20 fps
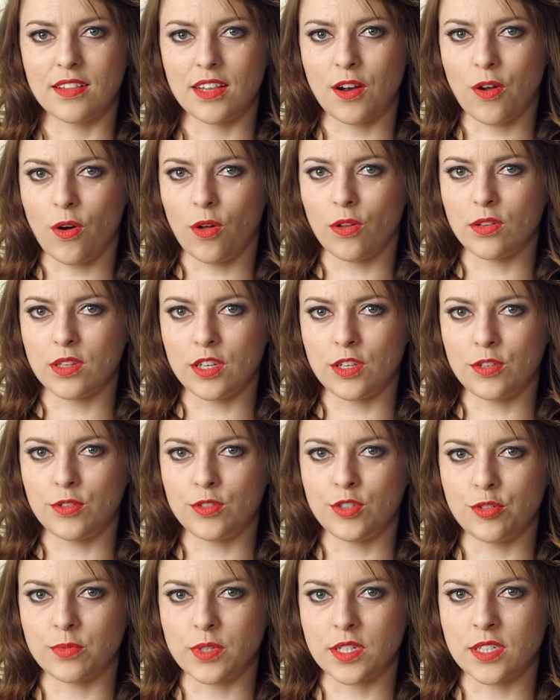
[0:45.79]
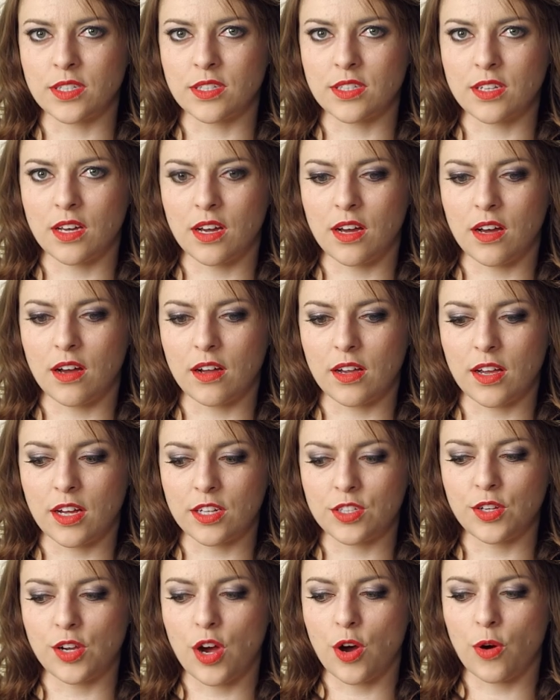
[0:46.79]
that all the YouTubers uh,
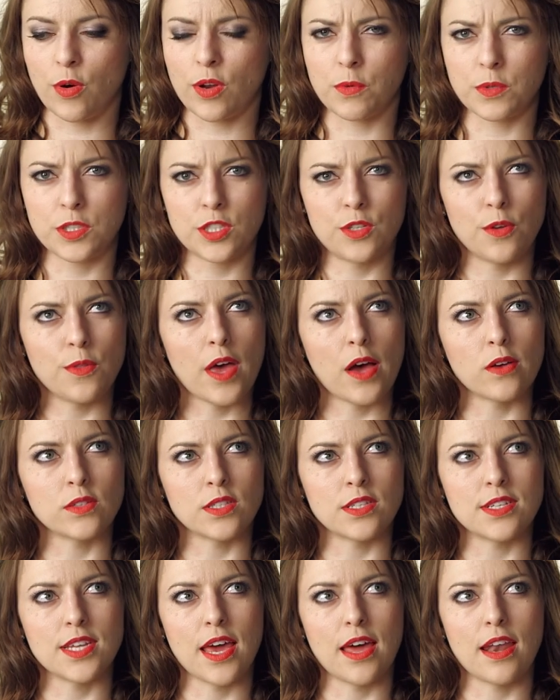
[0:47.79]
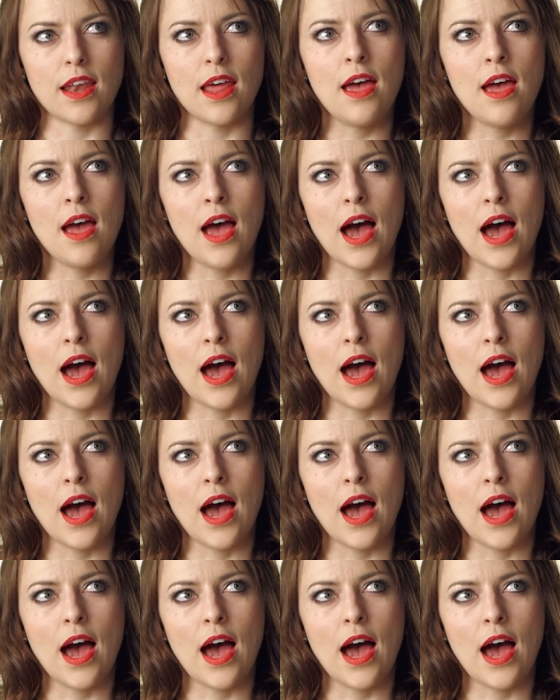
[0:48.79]
got to go and it was 2010.